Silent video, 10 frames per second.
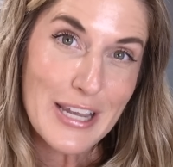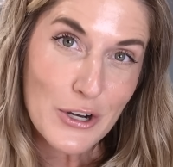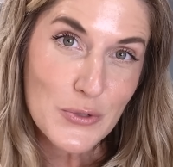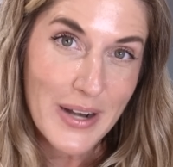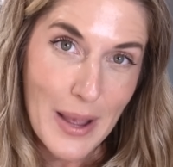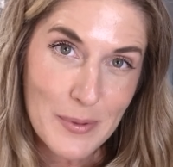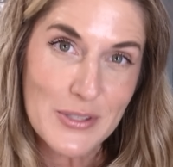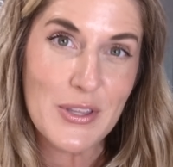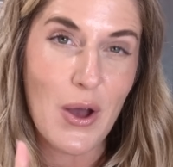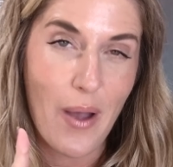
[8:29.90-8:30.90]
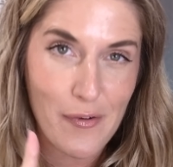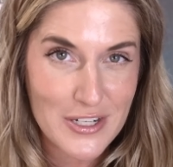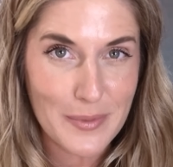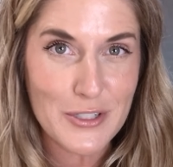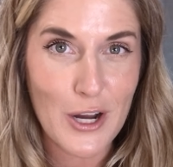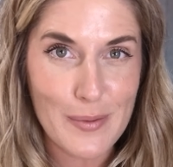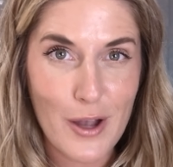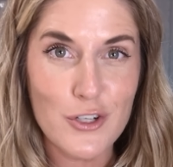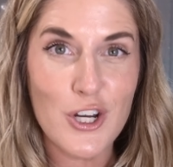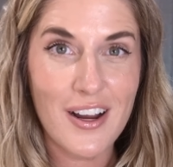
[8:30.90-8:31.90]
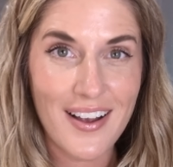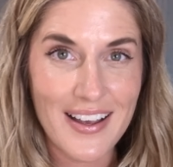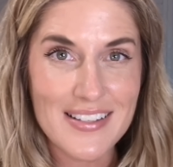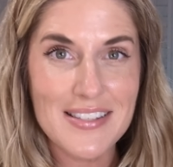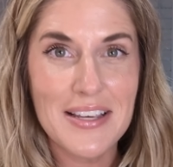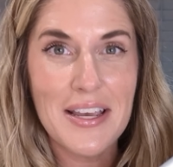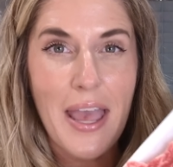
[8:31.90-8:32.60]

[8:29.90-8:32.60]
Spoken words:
Here's what happens though every time I talk about chuck eyes.